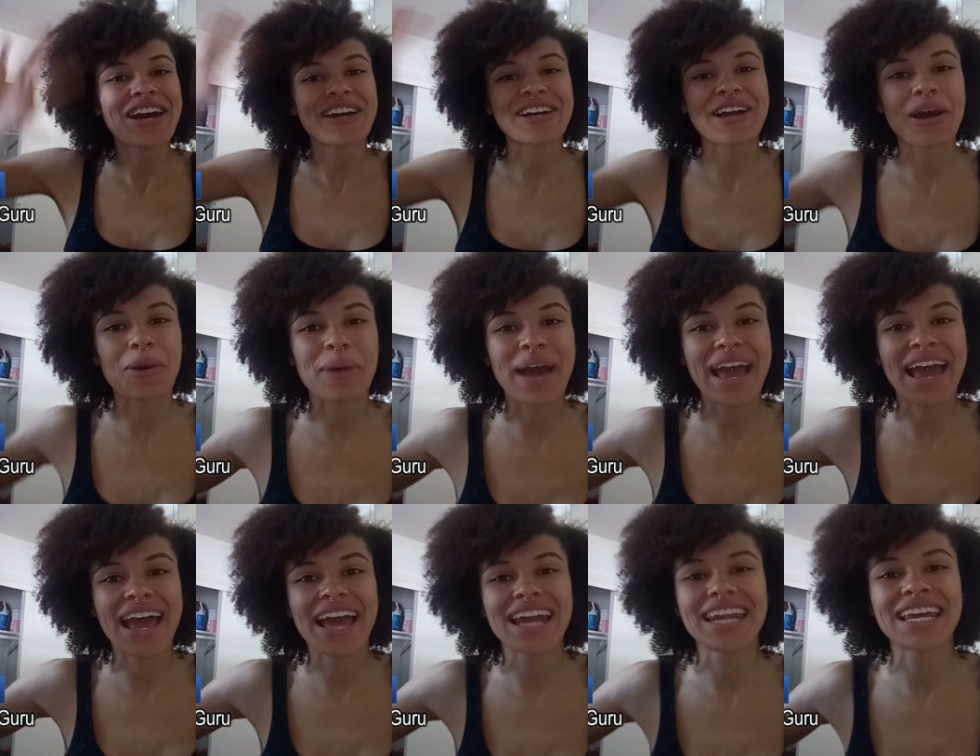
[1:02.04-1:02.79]
Go
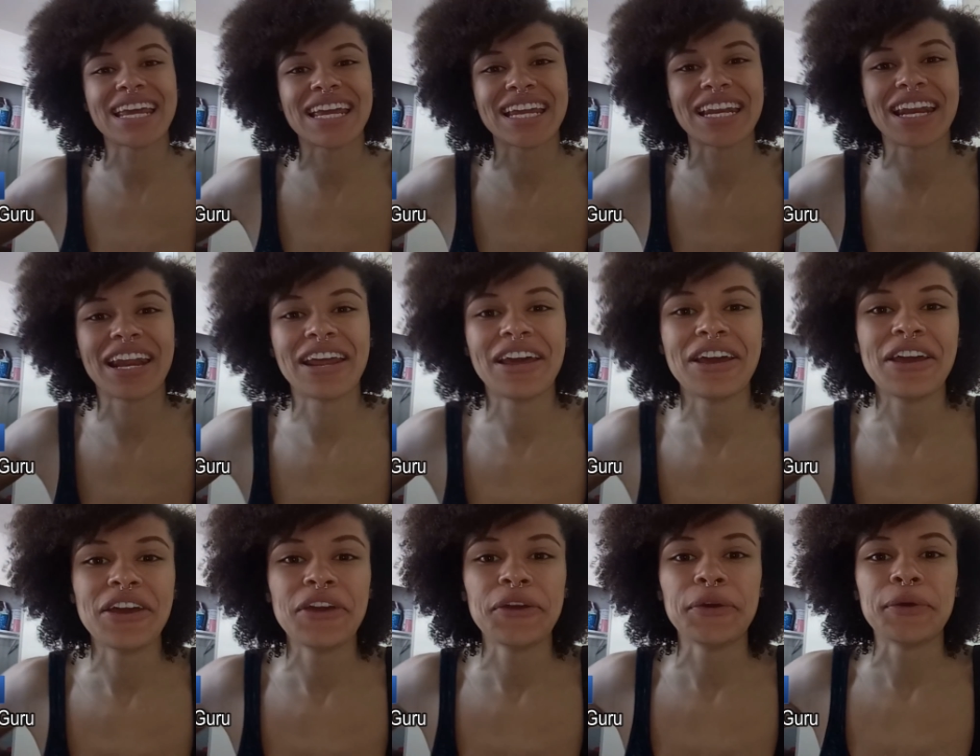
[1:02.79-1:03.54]
ahead and
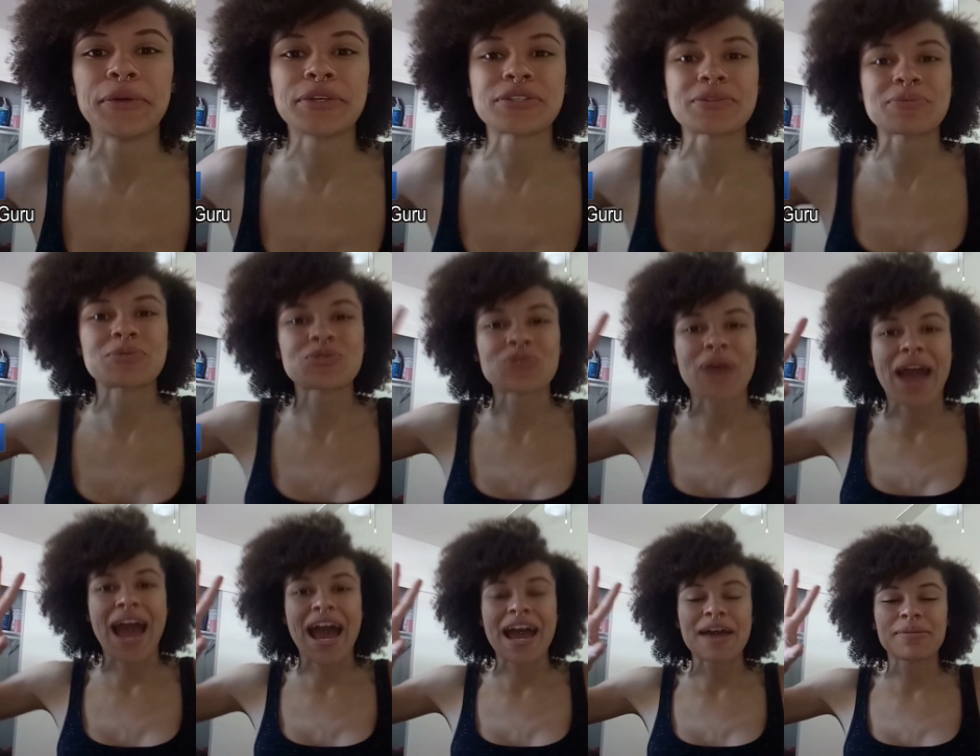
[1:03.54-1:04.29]

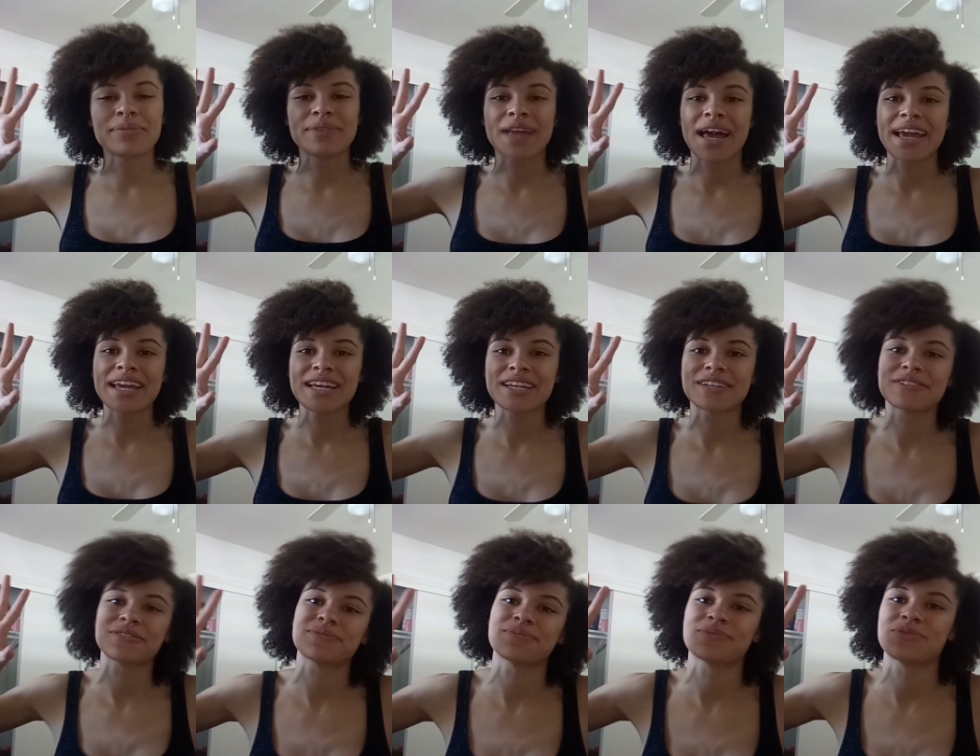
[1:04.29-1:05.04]
subscribe, like,
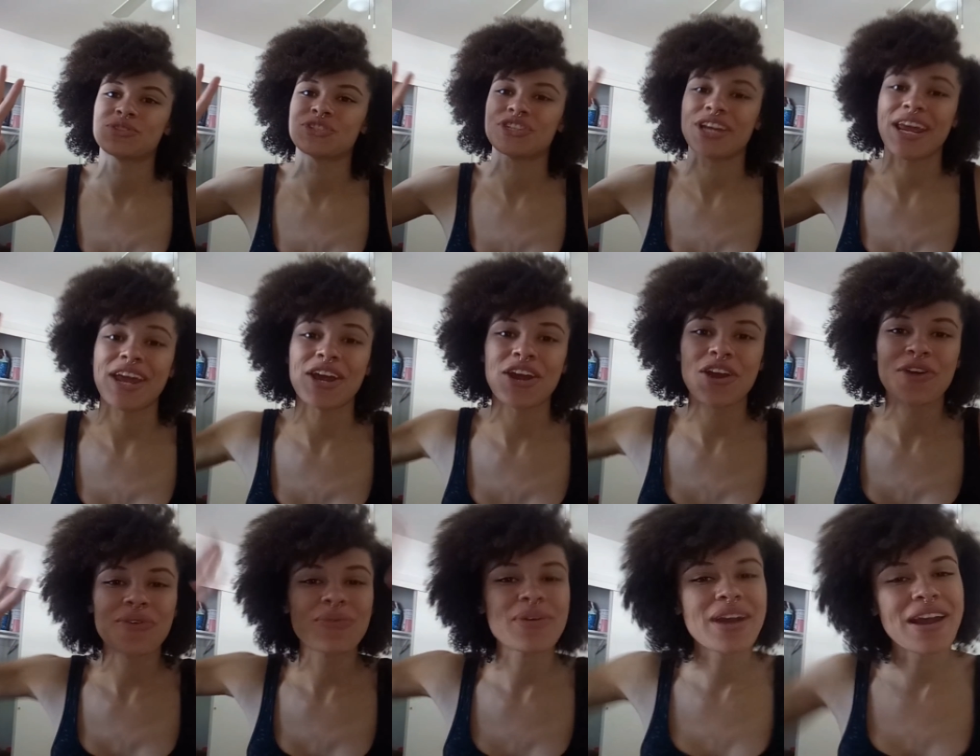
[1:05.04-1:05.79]

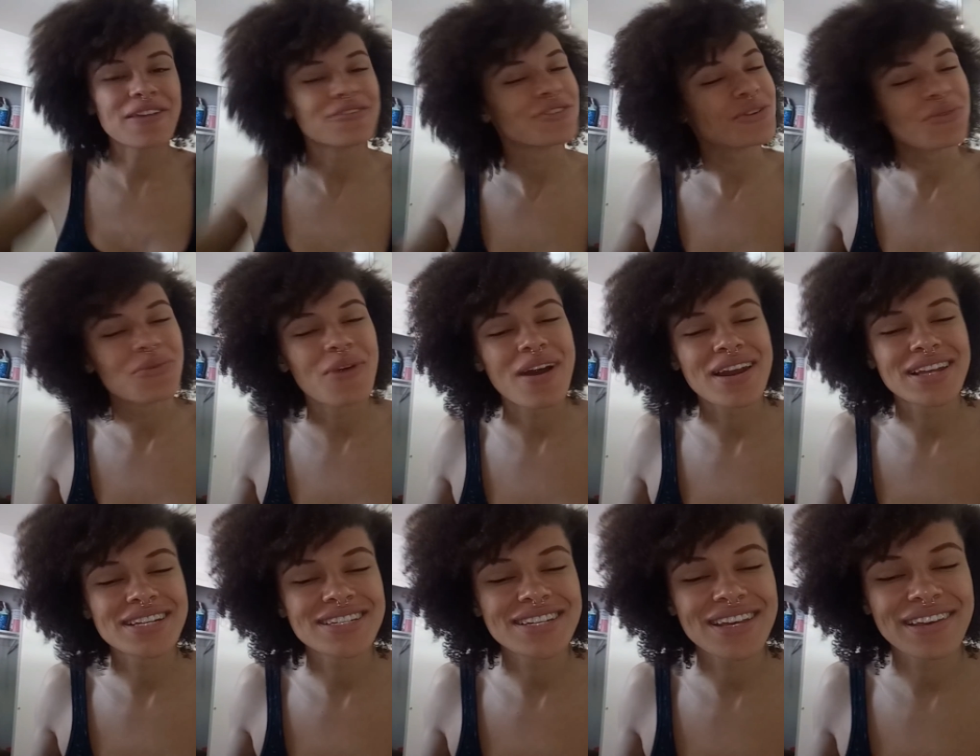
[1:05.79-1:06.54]
share, whatever you
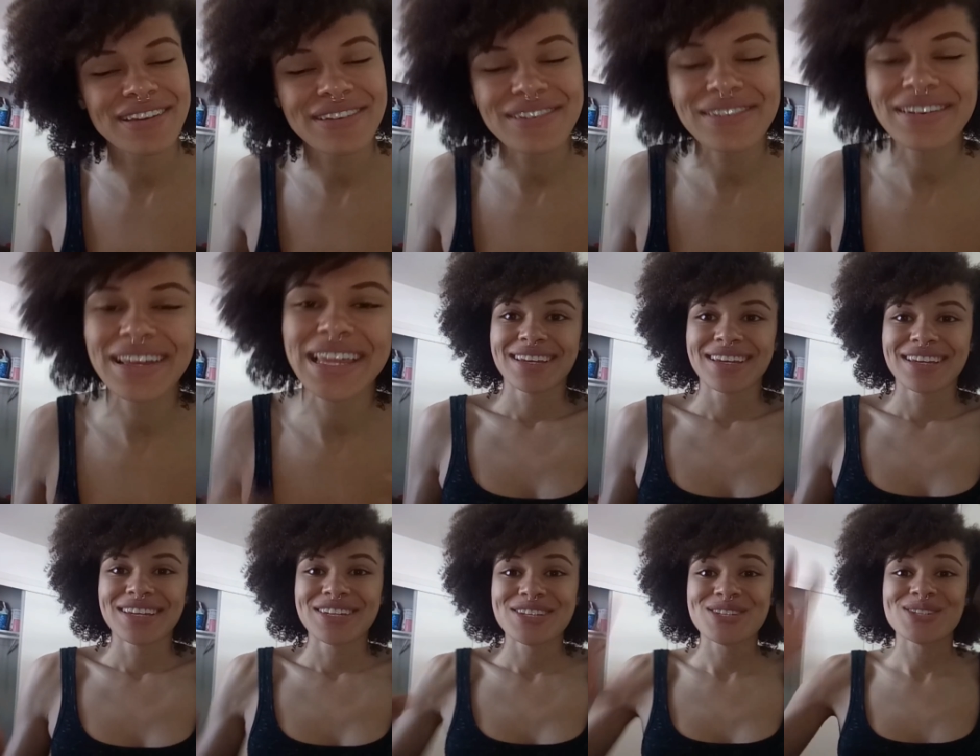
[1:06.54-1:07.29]
want to do.
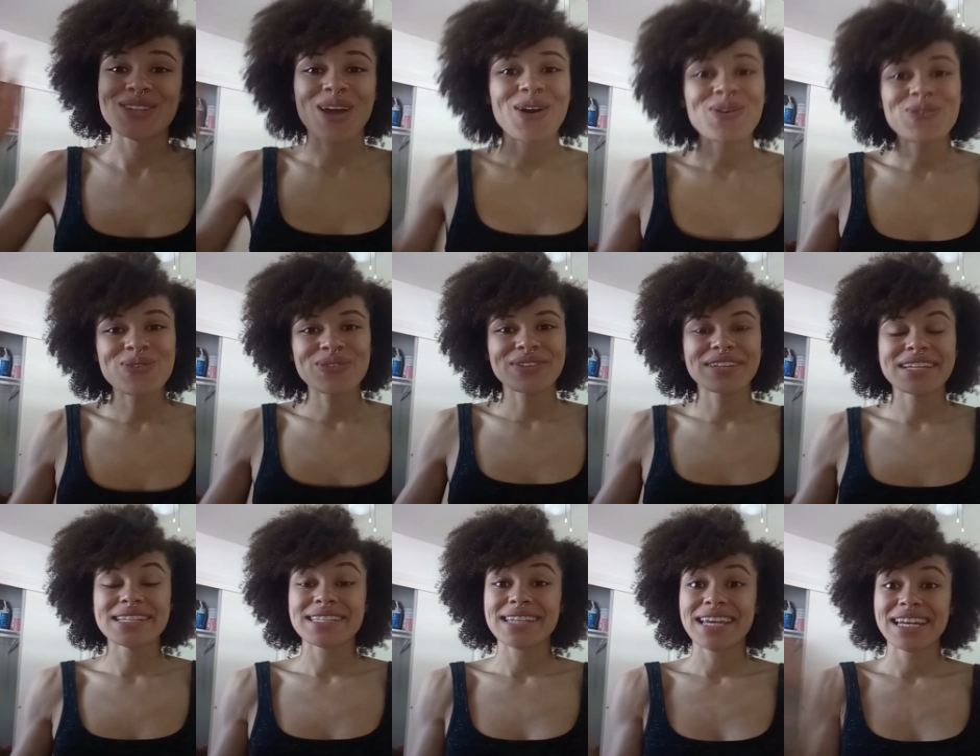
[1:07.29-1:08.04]
So
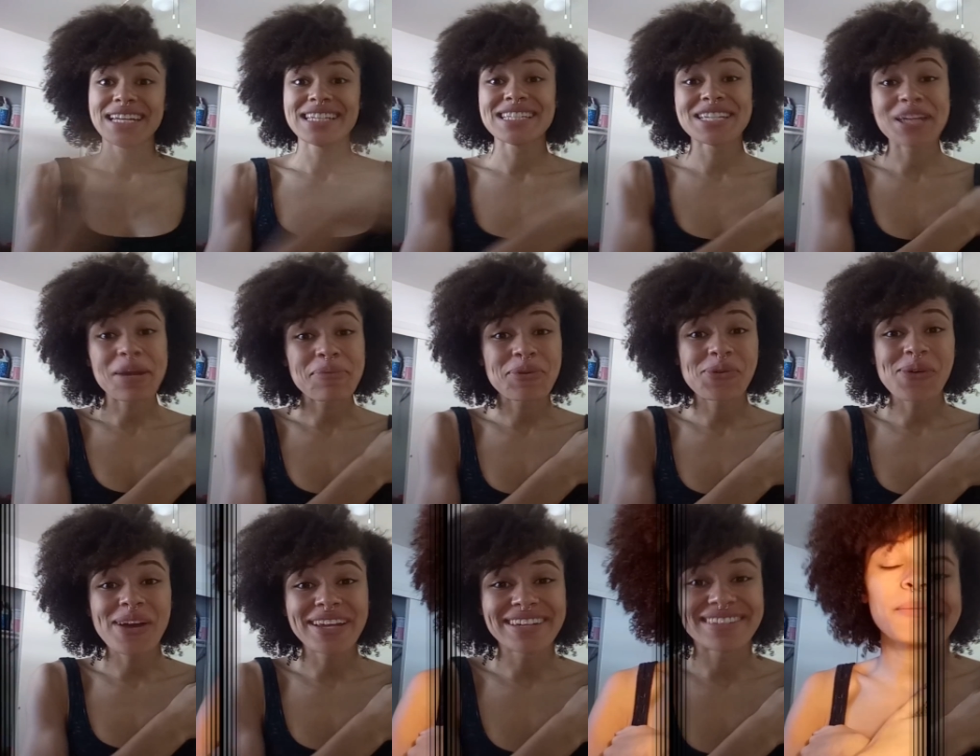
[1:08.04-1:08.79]
let's get into number
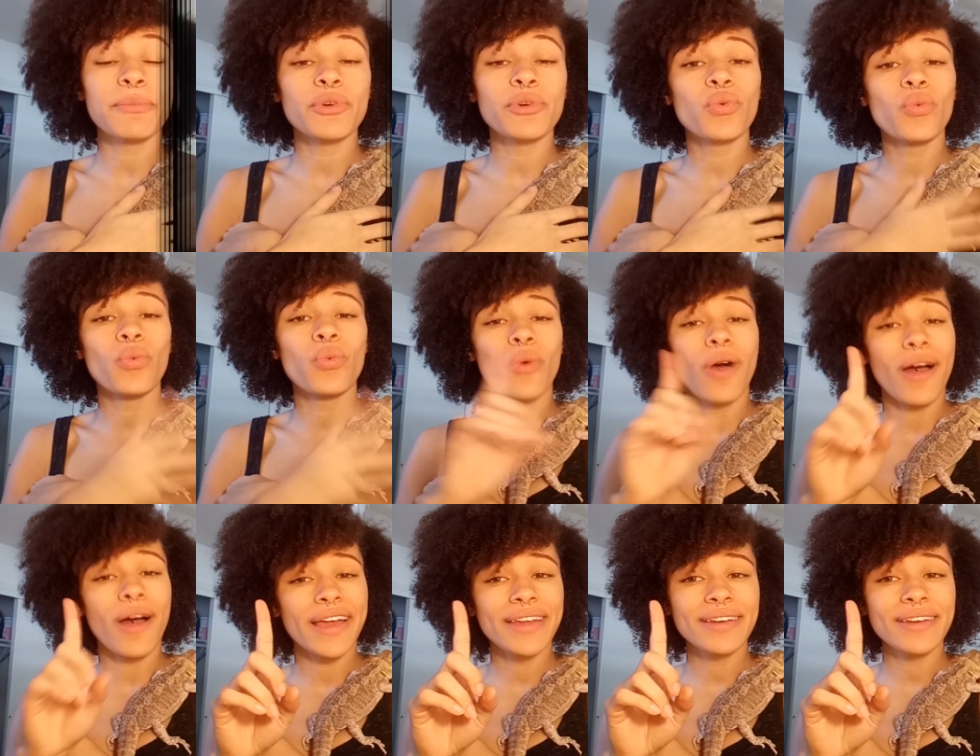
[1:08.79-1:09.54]
one.
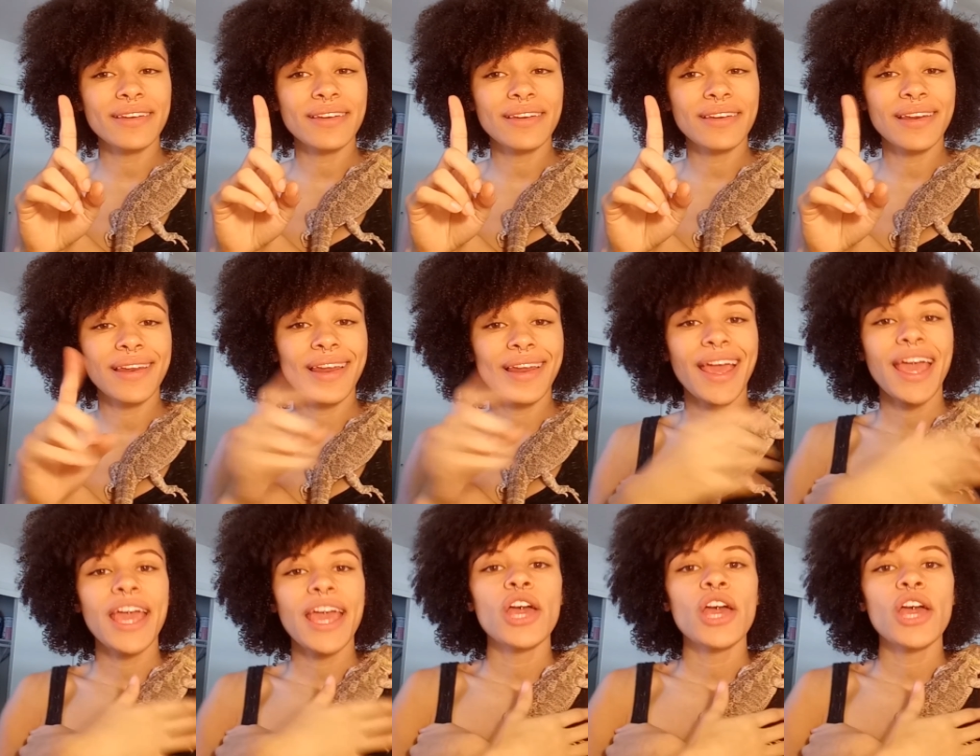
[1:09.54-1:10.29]
So number
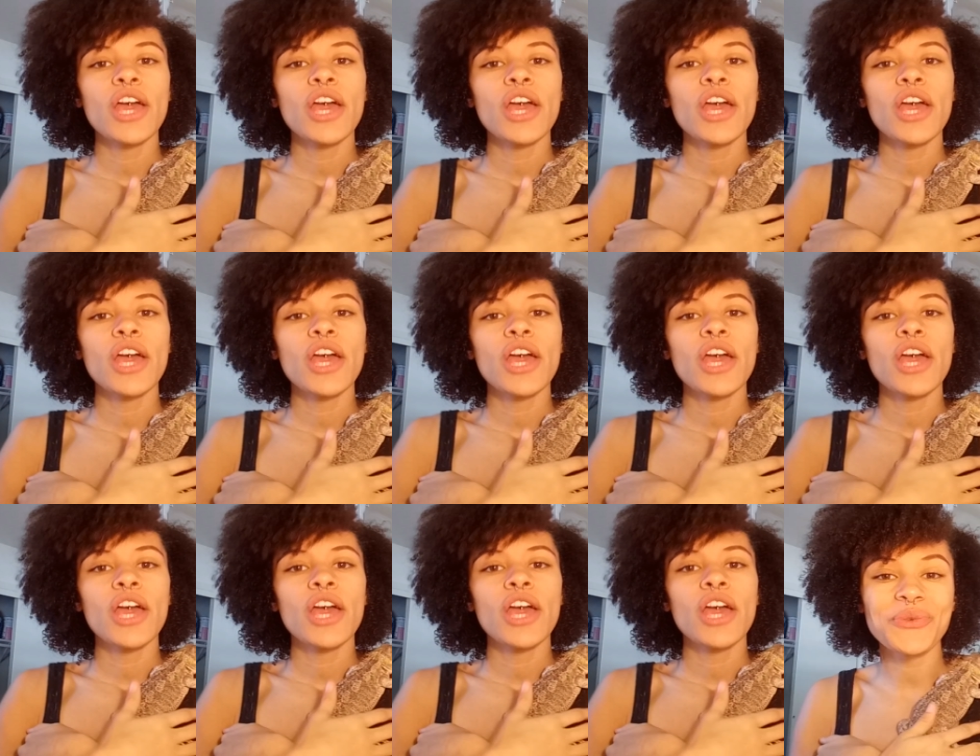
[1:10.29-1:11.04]
one
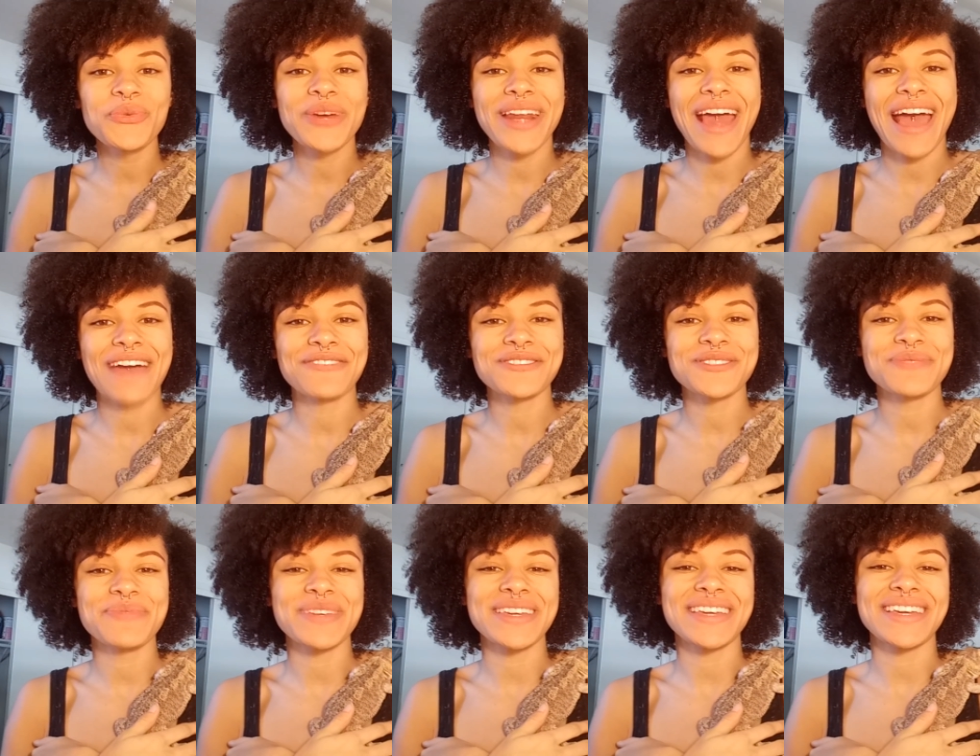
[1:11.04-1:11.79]
would have
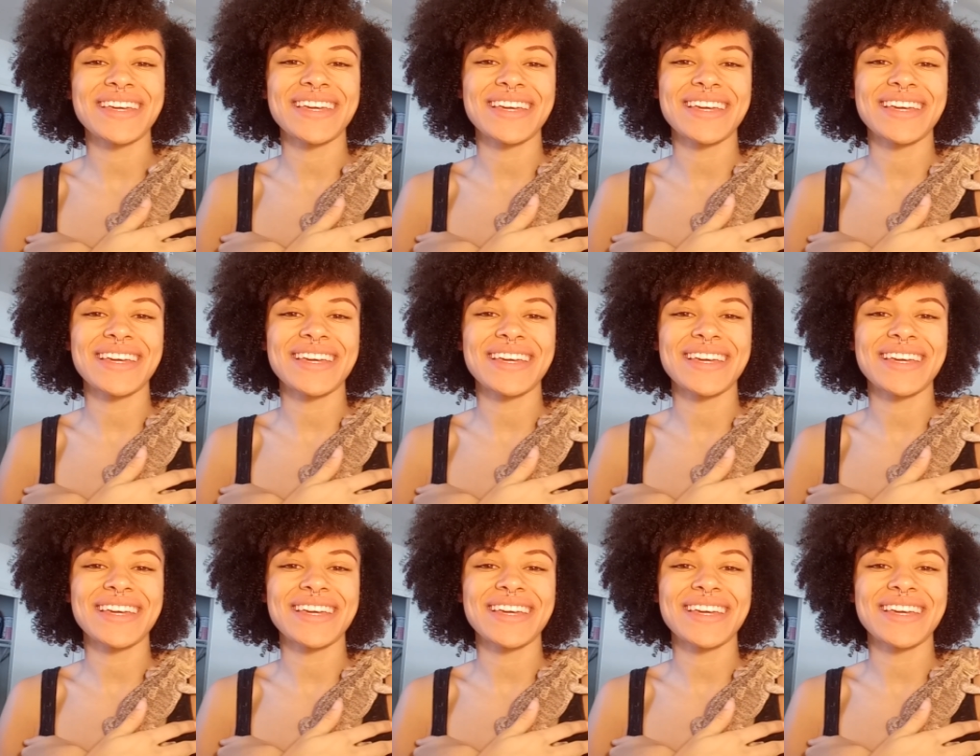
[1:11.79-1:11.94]
to be